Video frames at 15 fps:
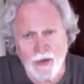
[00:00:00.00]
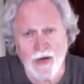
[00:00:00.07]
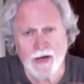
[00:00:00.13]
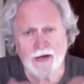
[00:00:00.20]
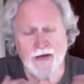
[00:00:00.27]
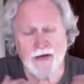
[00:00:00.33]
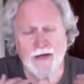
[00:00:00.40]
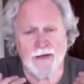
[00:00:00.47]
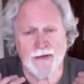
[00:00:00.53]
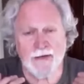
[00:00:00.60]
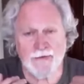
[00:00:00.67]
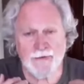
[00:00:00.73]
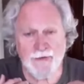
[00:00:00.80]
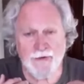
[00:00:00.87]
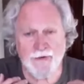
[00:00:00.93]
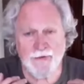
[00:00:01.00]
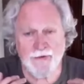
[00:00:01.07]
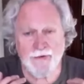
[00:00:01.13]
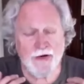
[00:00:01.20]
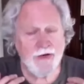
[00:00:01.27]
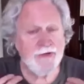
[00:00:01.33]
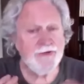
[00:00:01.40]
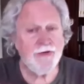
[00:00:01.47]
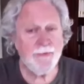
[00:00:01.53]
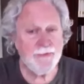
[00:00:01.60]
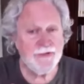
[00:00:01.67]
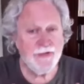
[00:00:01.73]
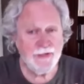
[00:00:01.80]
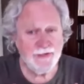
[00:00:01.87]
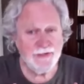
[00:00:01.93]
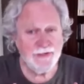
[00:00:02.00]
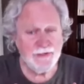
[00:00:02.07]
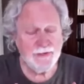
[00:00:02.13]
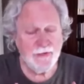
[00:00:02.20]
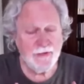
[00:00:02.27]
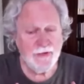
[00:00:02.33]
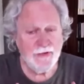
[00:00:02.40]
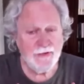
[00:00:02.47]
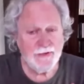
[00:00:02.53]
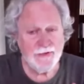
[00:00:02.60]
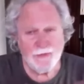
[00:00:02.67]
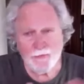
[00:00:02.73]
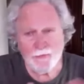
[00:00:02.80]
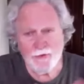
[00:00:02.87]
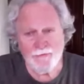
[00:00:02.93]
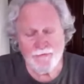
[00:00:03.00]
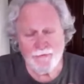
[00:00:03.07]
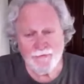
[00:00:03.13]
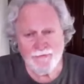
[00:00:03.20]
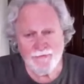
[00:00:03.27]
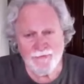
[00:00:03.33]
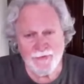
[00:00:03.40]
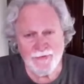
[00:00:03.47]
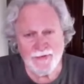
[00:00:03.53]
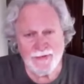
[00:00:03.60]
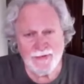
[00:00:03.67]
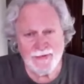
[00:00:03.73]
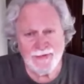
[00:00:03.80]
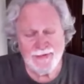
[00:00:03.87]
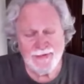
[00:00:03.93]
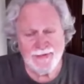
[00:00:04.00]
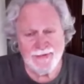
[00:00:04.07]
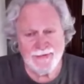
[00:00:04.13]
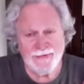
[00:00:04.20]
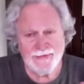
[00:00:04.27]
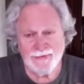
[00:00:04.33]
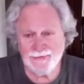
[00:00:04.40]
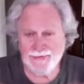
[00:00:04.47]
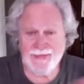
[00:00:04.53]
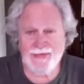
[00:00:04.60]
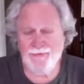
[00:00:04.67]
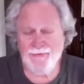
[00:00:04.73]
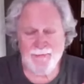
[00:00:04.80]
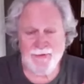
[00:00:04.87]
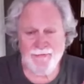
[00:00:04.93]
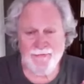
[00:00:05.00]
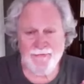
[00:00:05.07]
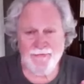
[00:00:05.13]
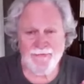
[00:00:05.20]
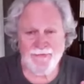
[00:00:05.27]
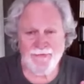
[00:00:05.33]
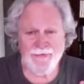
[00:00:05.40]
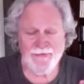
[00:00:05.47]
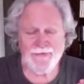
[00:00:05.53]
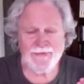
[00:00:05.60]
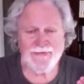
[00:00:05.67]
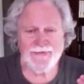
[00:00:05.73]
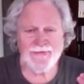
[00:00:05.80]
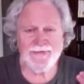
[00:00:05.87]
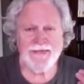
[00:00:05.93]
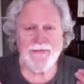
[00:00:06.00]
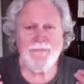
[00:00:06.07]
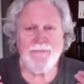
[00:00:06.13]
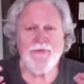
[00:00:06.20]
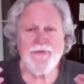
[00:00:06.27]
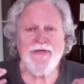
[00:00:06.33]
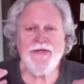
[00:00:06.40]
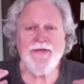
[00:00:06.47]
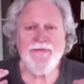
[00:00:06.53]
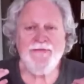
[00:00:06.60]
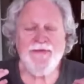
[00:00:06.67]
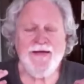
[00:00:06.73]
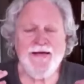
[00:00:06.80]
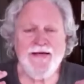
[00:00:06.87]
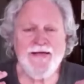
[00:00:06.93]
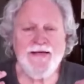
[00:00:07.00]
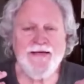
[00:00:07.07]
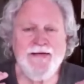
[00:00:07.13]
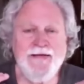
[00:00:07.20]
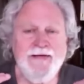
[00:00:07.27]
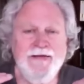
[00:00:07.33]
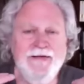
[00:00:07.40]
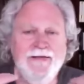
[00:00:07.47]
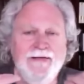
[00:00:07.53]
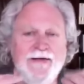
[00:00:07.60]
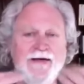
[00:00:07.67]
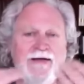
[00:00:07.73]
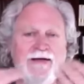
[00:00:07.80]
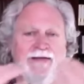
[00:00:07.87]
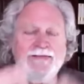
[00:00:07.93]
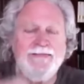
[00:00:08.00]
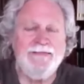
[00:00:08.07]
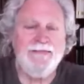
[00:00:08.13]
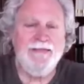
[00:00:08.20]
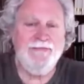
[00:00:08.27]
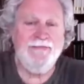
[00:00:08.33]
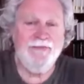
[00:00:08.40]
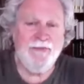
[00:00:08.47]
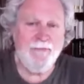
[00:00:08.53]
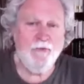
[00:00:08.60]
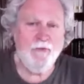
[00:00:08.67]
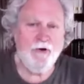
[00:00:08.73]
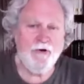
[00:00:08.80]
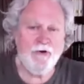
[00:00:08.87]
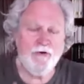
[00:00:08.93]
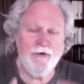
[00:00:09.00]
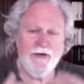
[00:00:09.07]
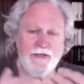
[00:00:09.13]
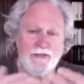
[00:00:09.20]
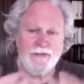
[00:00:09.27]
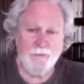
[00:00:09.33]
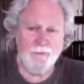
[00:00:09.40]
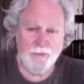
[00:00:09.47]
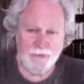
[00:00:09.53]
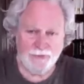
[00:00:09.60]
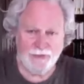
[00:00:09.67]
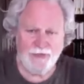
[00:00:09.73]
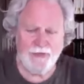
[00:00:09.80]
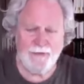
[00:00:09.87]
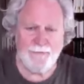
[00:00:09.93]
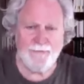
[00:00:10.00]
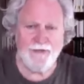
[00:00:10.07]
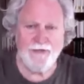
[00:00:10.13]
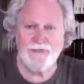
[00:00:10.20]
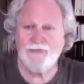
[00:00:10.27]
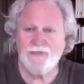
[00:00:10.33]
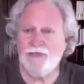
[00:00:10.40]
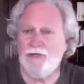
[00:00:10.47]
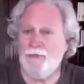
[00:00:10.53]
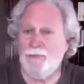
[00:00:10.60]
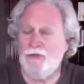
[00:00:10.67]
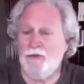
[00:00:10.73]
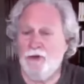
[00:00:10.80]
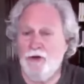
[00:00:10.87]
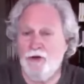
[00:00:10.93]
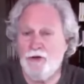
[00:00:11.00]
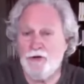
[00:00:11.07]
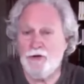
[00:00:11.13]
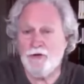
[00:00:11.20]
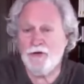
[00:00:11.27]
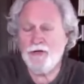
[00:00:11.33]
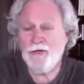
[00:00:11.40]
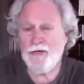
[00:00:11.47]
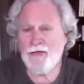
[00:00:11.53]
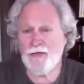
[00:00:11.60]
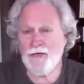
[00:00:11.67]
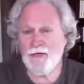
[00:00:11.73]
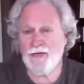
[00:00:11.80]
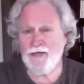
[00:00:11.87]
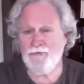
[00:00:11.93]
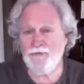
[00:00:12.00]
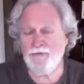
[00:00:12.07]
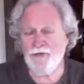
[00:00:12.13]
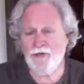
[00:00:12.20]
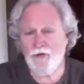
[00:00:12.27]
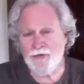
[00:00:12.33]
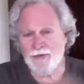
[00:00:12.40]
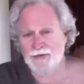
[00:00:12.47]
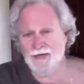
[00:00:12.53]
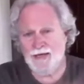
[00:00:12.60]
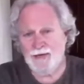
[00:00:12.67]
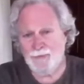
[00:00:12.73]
but that our interpretation's wrong, that they weren't fulfilled, because they haven't been fulfilled. They believe that God is giving more grace, more time, and it's going to be longer. And even though the